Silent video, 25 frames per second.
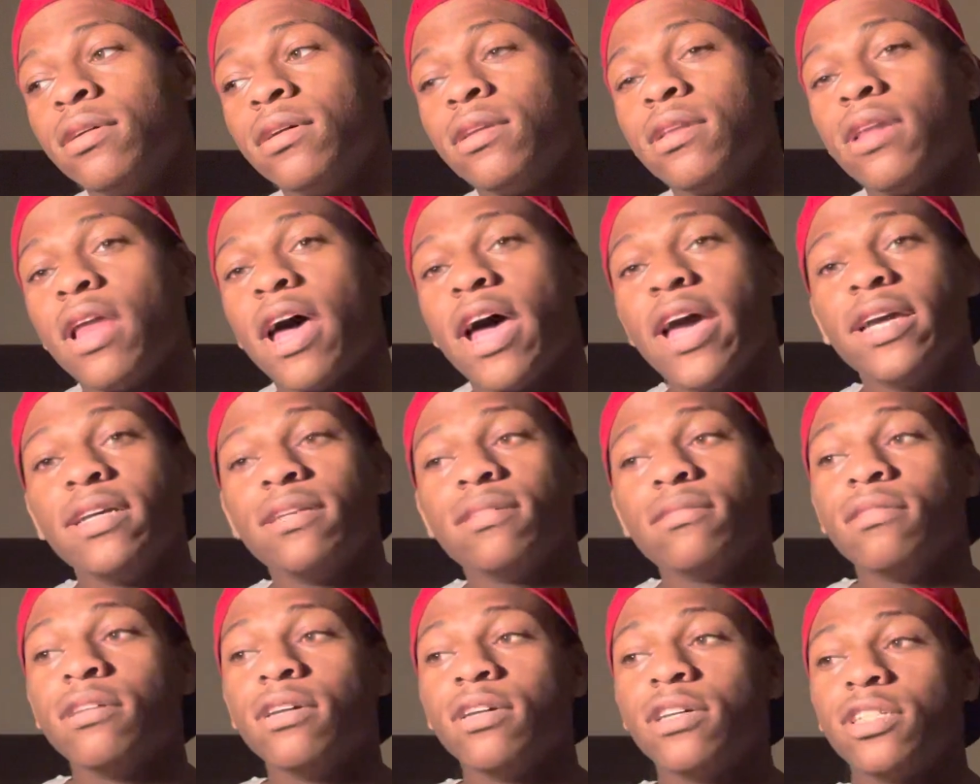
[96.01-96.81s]
Like,
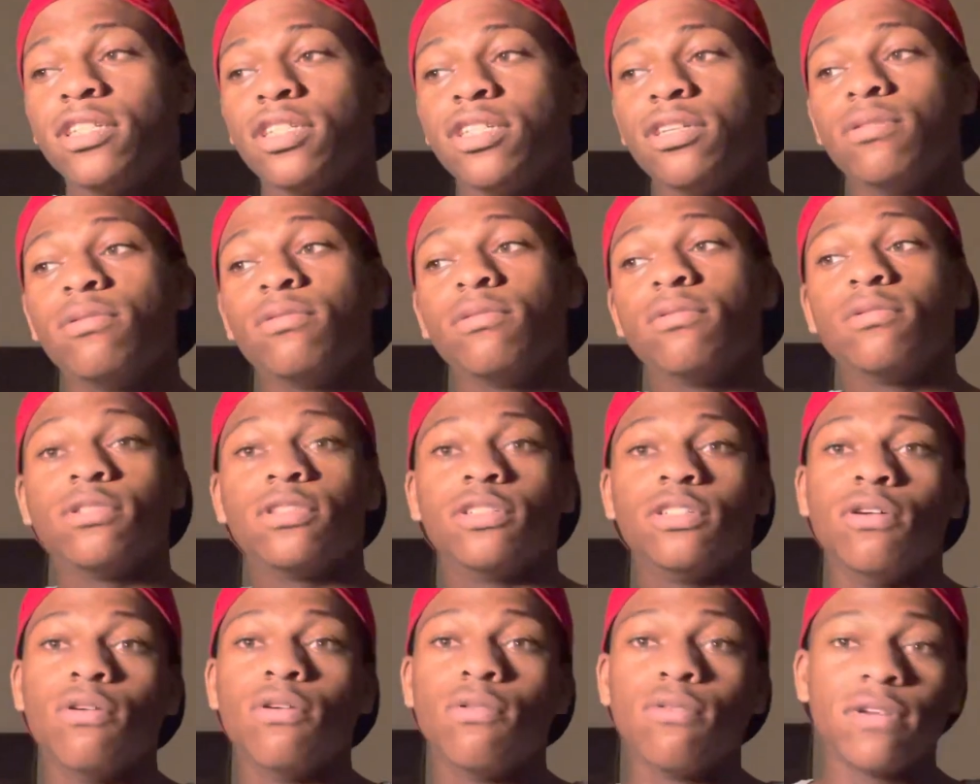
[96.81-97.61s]
she
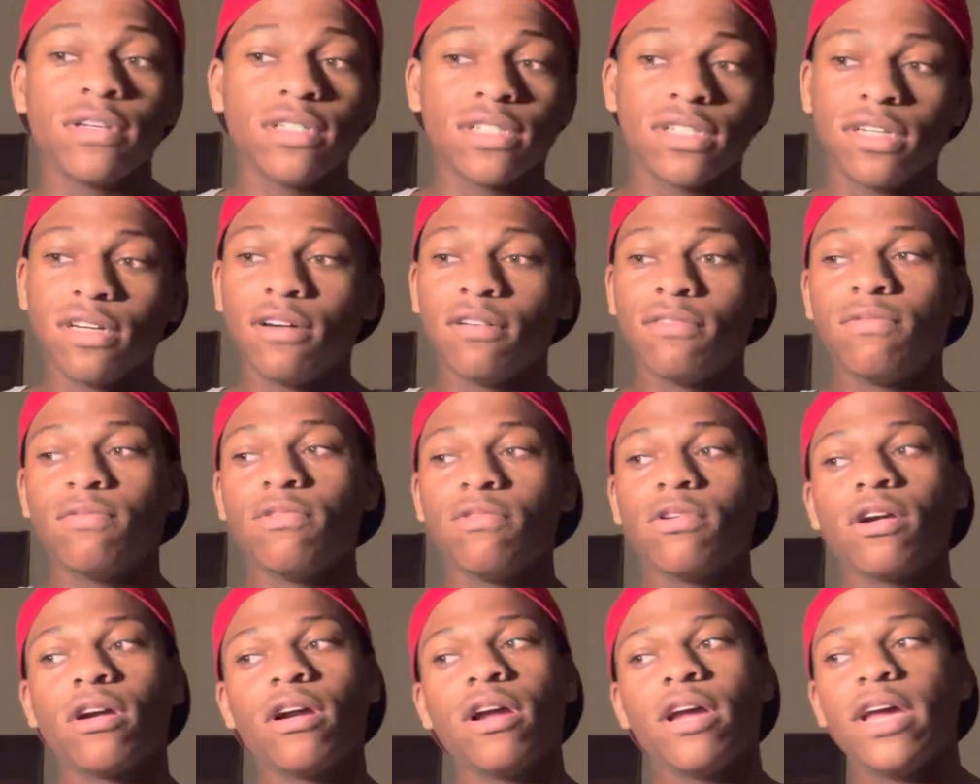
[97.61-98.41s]
was doing stuff
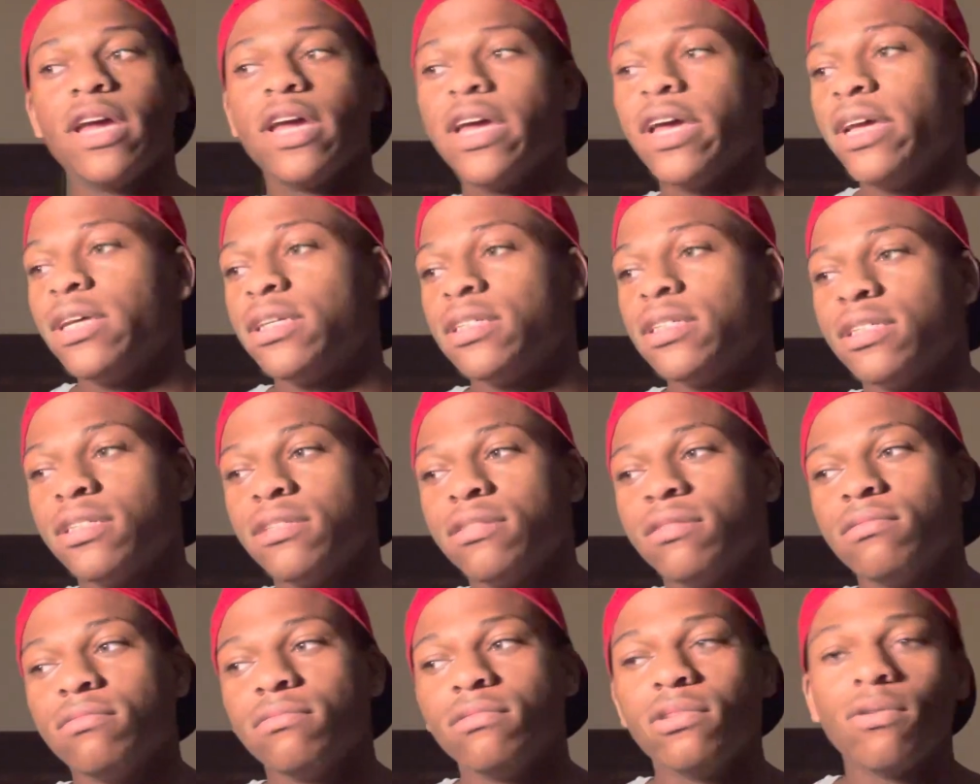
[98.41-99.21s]
with her ex
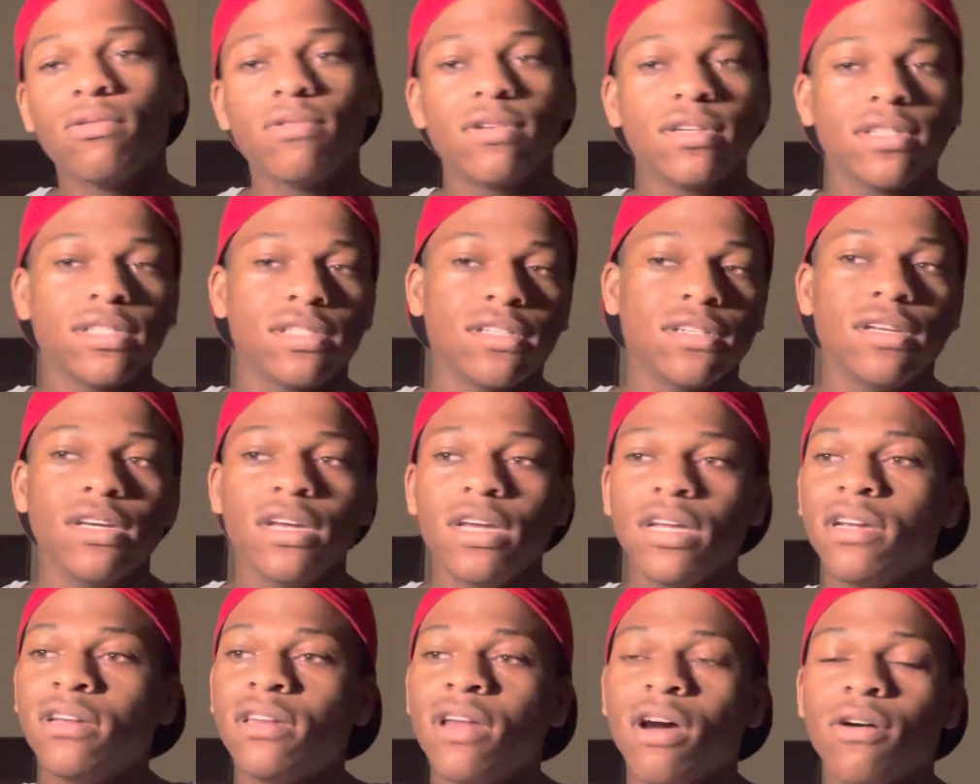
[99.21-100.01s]
and doing,
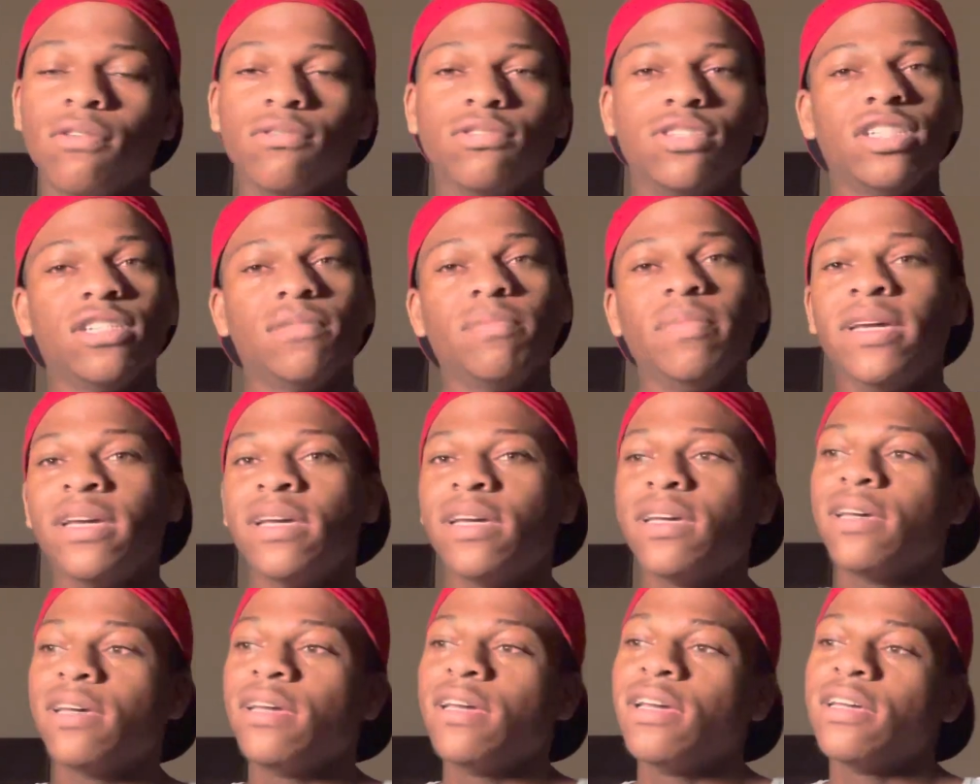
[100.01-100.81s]
you know, just
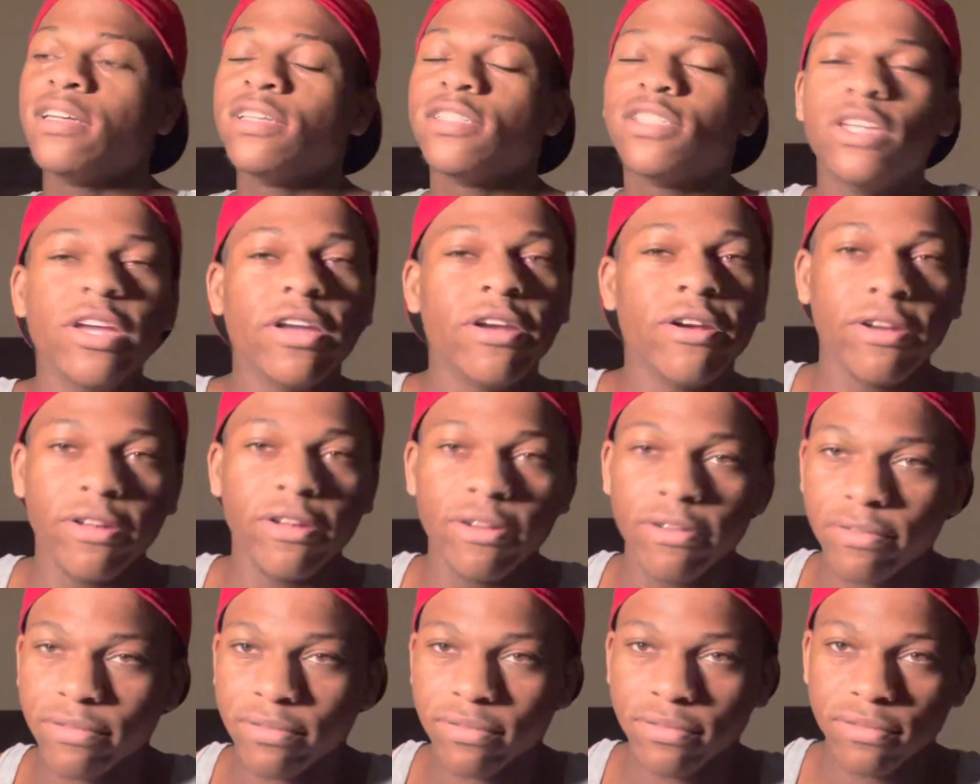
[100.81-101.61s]
being secretive.